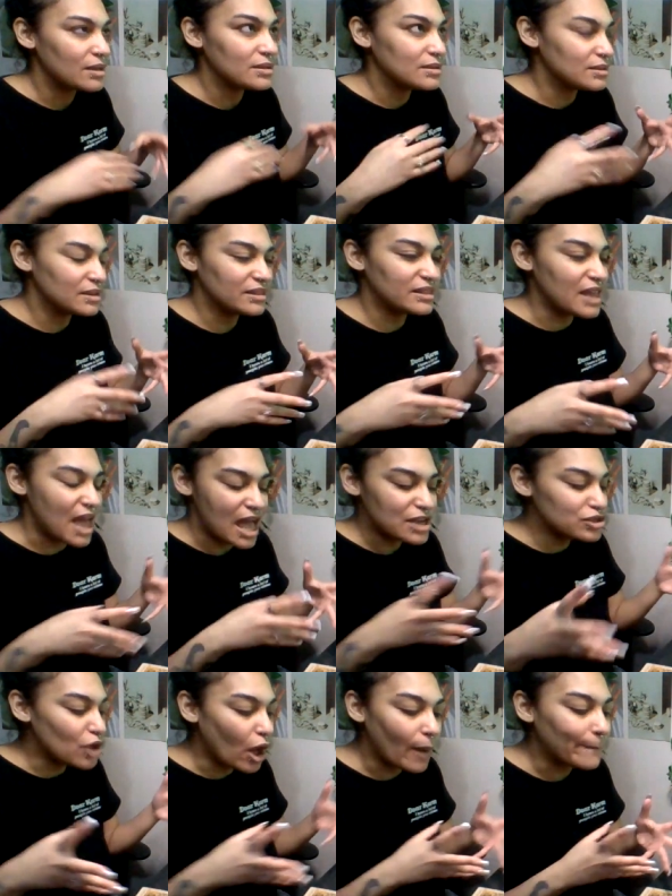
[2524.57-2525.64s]
the
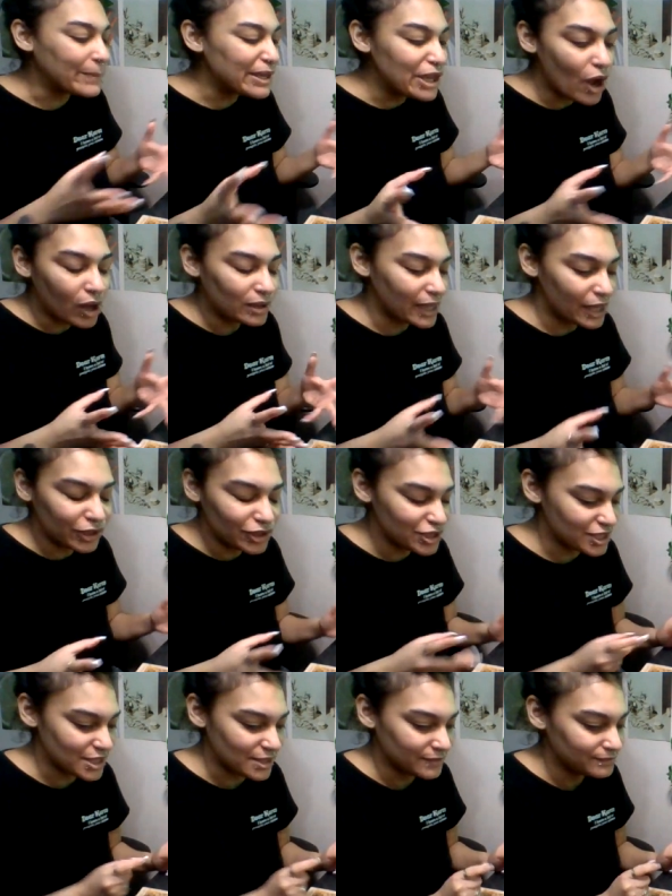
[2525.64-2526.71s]
end-all, be-all
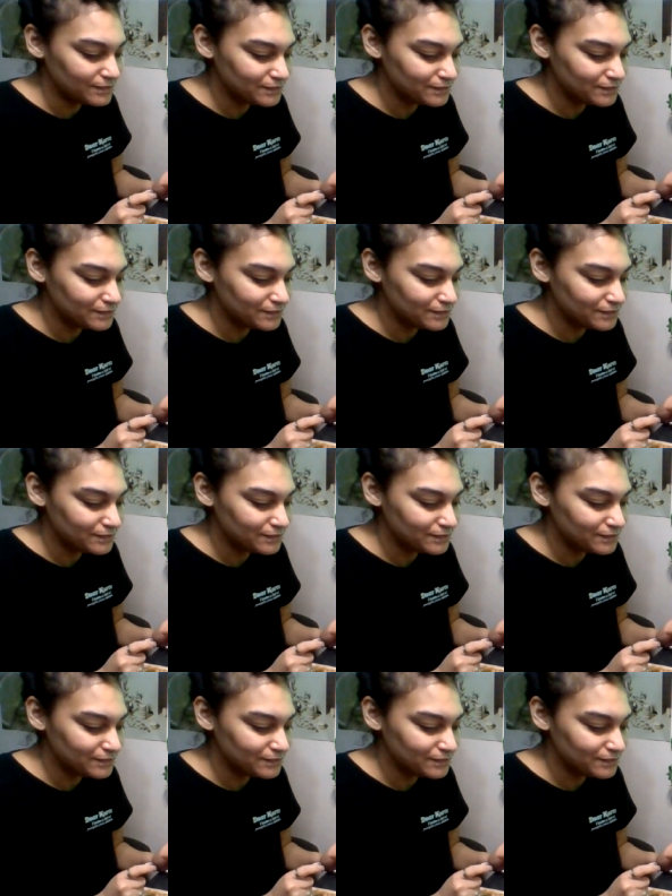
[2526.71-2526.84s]
energy.